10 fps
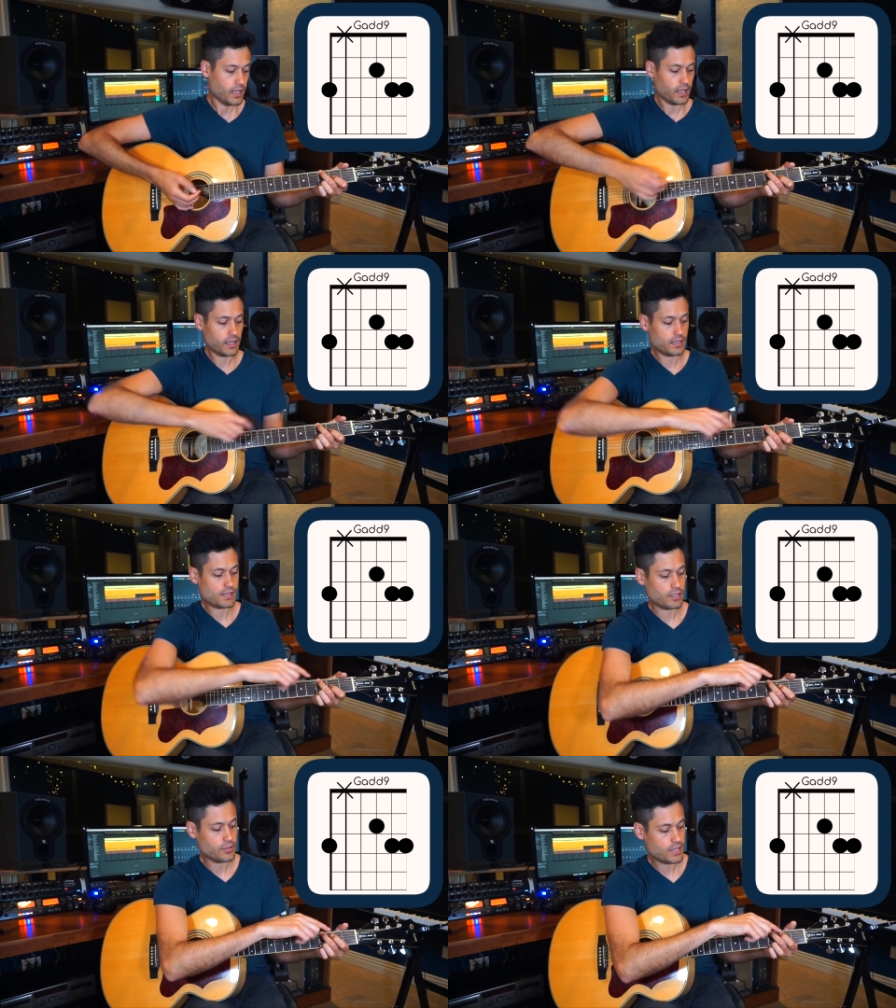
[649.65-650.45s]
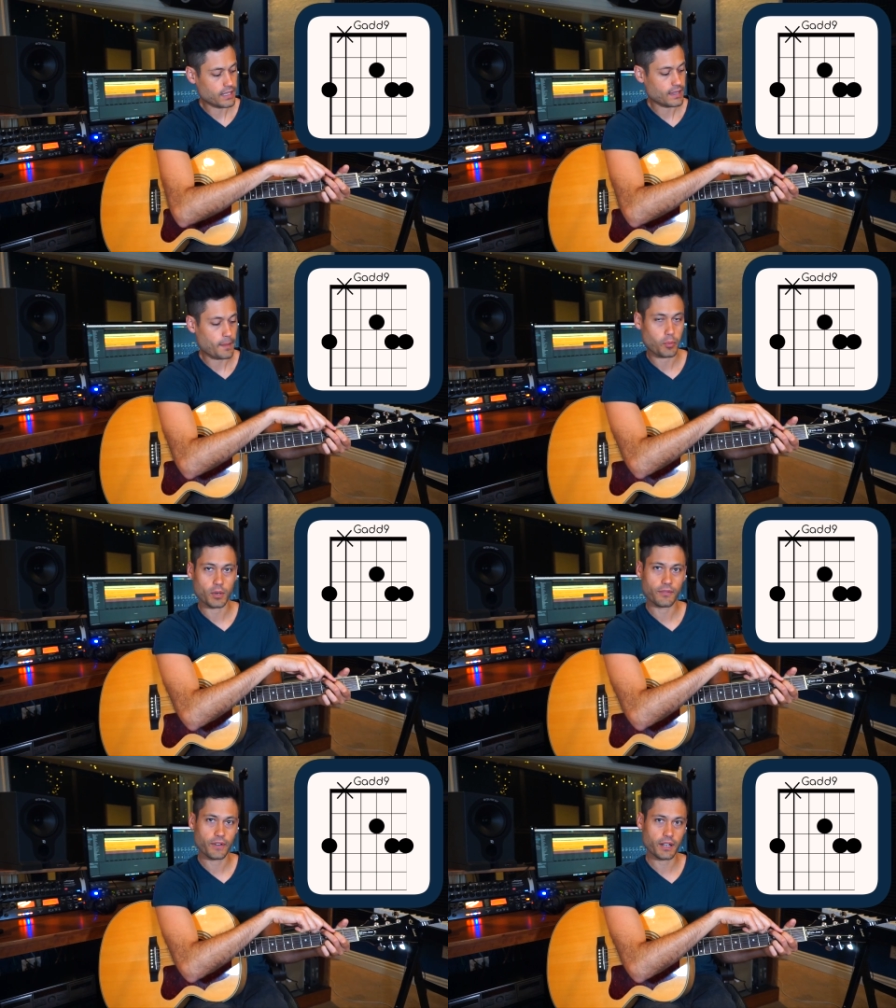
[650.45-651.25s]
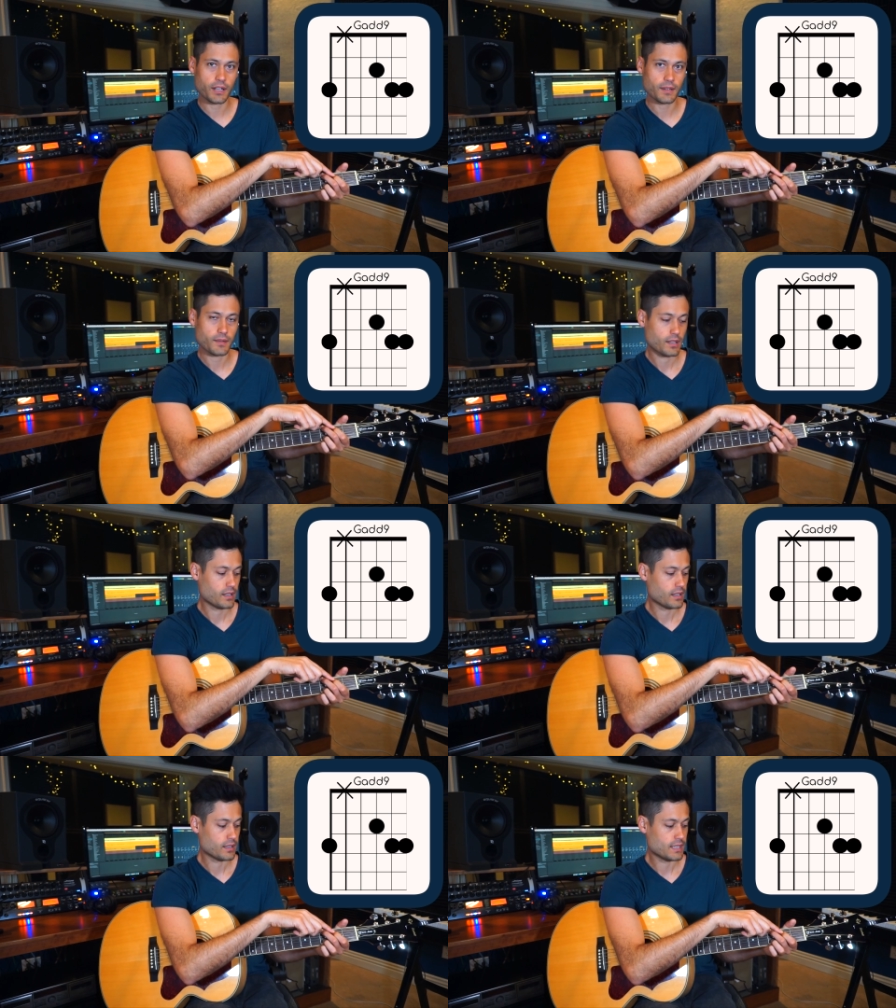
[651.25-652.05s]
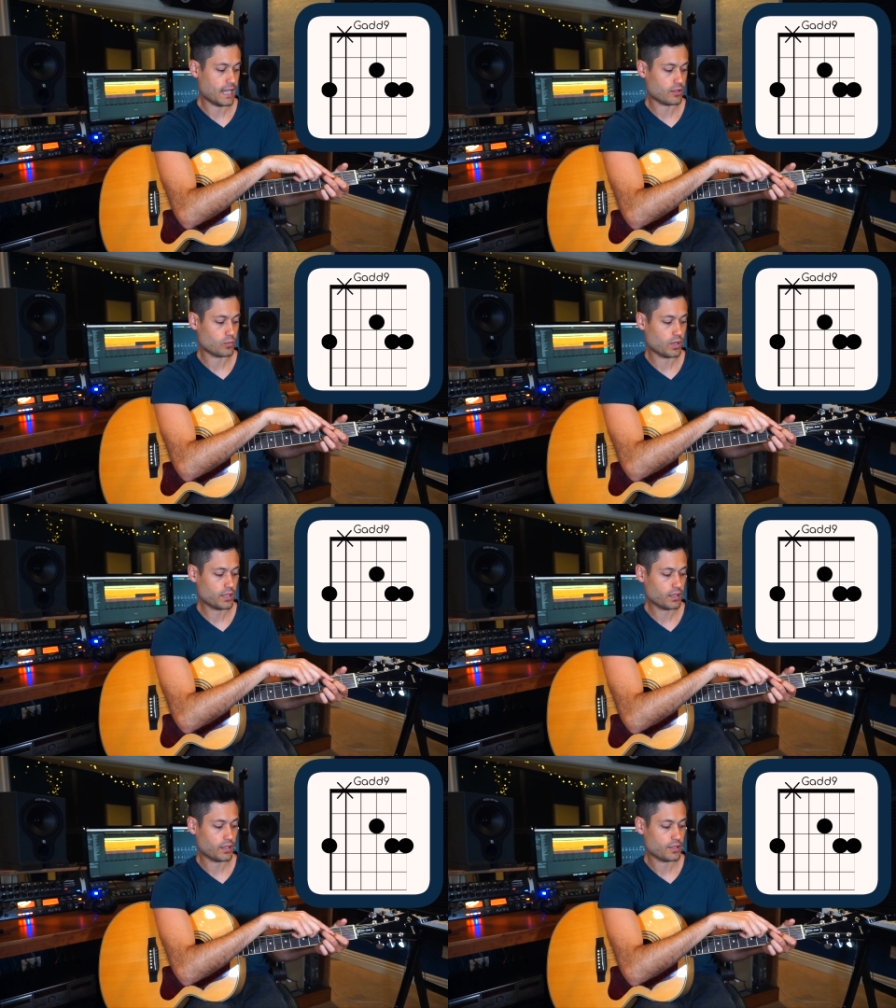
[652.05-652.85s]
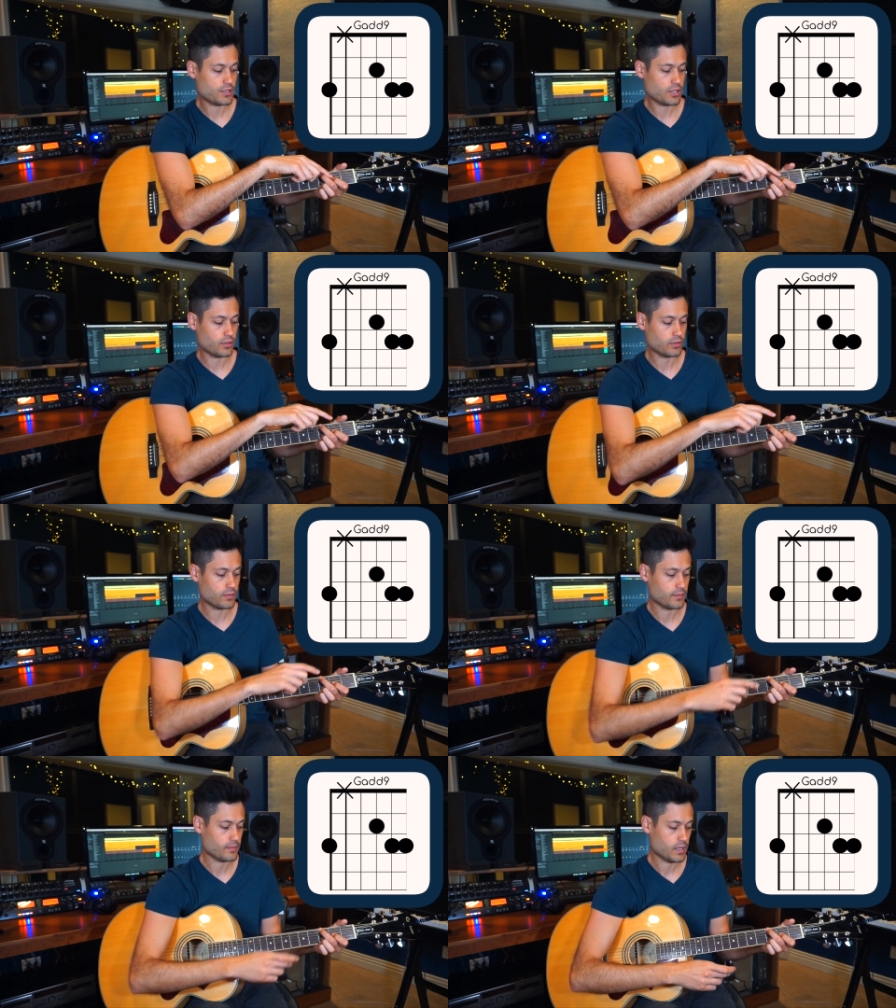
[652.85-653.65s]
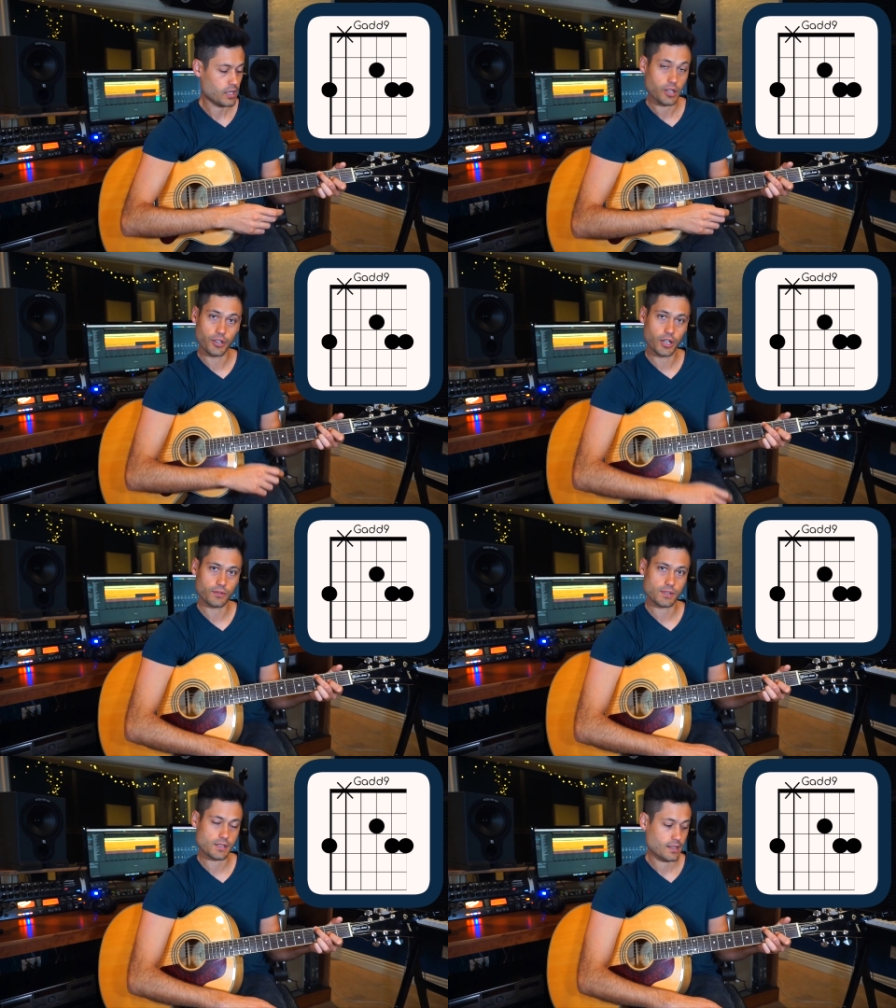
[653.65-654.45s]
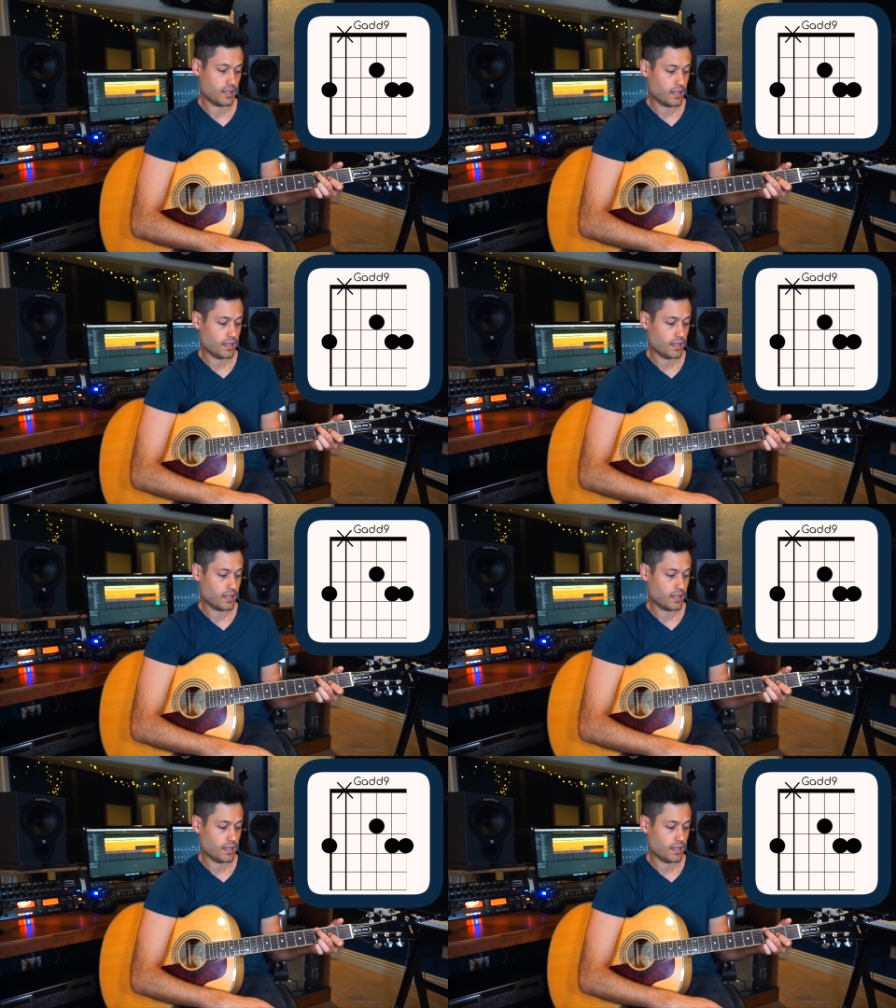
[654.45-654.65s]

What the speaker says: is you take that pointing finger down 1, 2 notes.